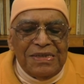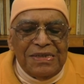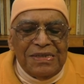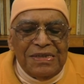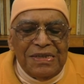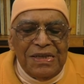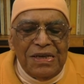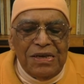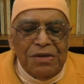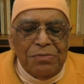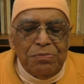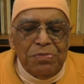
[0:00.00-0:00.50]

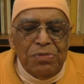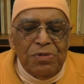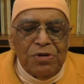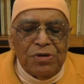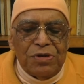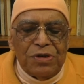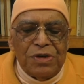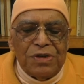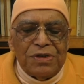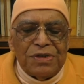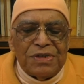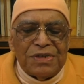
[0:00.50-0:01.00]
the
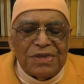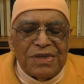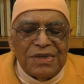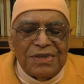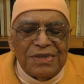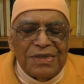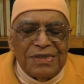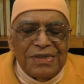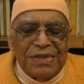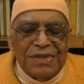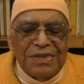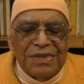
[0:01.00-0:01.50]
hypnotist
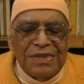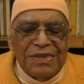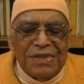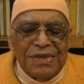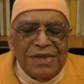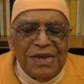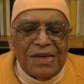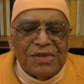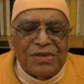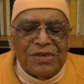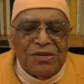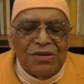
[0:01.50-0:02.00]

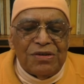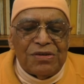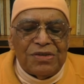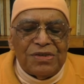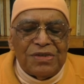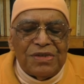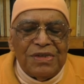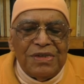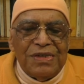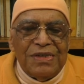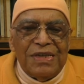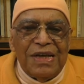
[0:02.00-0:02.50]
does not
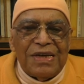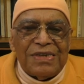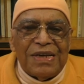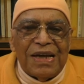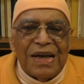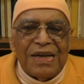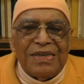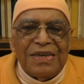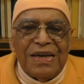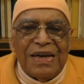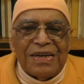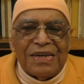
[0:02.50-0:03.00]
see the
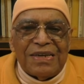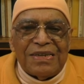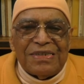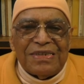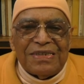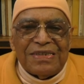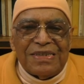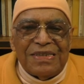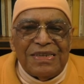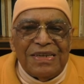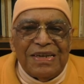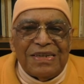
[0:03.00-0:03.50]
tiger
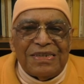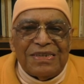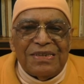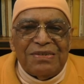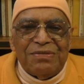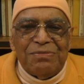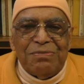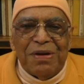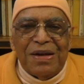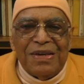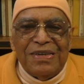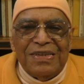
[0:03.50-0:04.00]

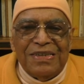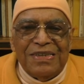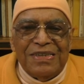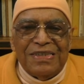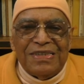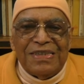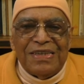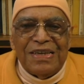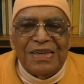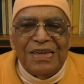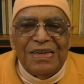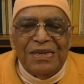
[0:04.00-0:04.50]
created by
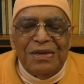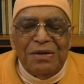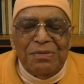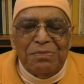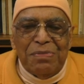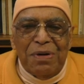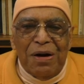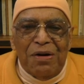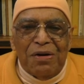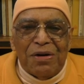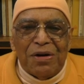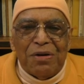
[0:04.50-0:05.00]
his
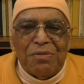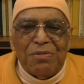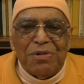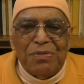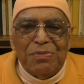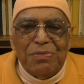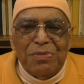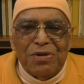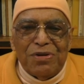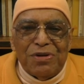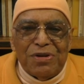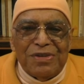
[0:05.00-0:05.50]
power of
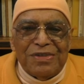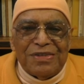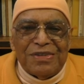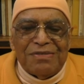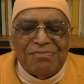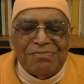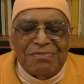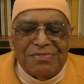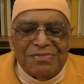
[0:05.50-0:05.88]
hypnotism.